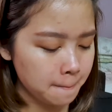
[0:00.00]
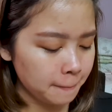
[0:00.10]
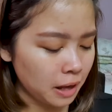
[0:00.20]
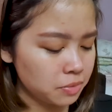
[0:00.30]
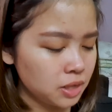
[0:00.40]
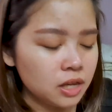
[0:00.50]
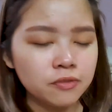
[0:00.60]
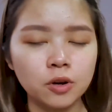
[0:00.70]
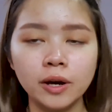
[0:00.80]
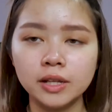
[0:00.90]
I'm thinking
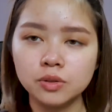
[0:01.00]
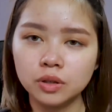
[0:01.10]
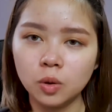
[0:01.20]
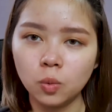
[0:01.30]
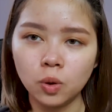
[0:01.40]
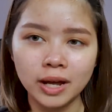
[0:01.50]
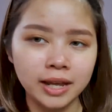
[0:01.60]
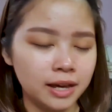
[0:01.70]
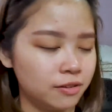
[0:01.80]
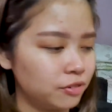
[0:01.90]
of going into the
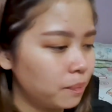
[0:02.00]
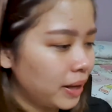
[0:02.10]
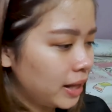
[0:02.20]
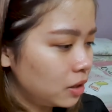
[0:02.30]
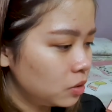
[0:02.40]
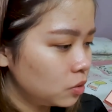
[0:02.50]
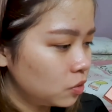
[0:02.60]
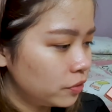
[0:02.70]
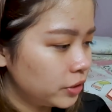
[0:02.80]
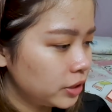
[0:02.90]
Whatever palette
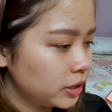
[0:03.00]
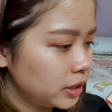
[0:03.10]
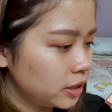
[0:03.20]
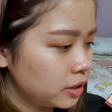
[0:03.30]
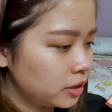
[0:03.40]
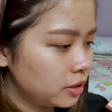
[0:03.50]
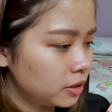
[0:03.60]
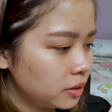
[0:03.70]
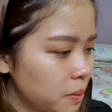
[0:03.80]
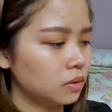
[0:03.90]
over
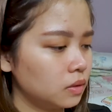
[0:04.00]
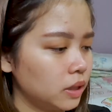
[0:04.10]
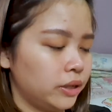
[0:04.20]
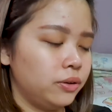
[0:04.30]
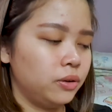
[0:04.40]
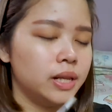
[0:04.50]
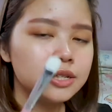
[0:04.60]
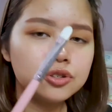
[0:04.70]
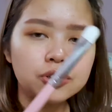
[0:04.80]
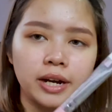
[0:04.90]
here. I don't know,
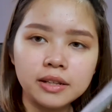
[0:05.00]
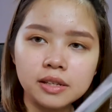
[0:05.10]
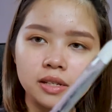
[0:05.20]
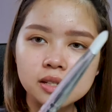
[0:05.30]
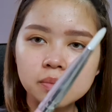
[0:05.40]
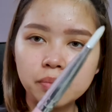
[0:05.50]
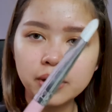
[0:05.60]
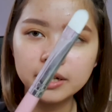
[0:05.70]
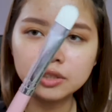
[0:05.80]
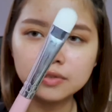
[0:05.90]
let's try this
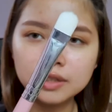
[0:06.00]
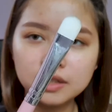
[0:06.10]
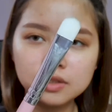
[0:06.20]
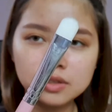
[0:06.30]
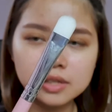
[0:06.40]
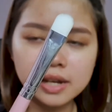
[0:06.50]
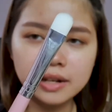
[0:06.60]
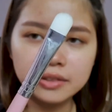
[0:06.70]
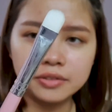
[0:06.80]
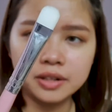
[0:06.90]
brush over here. So it's like
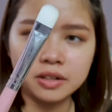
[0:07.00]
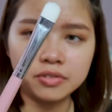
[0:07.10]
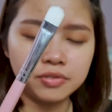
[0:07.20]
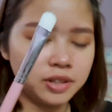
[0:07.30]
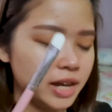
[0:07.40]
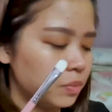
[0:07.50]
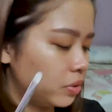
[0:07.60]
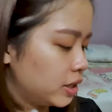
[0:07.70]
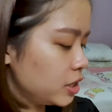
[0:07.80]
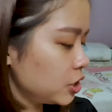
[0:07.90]
literally a flat
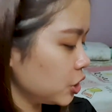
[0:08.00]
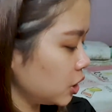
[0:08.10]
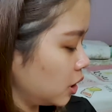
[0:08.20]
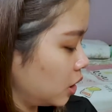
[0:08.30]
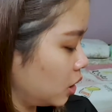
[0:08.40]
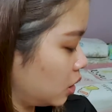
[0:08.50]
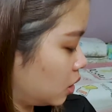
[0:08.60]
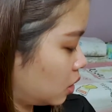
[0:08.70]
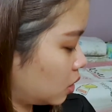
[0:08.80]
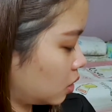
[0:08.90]
brush.
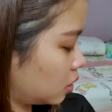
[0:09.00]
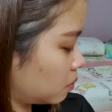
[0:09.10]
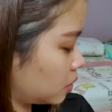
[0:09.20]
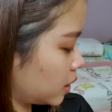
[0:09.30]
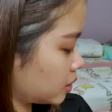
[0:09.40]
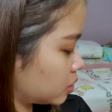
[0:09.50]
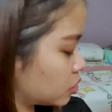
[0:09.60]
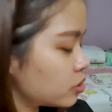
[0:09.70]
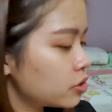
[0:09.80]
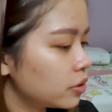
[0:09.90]
Let's
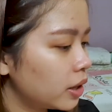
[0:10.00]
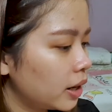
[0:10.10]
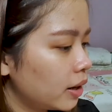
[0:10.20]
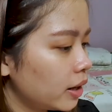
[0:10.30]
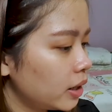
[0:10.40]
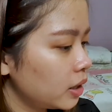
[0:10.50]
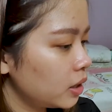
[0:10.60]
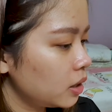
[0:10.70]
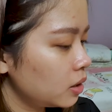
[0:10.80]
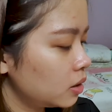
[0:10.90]
try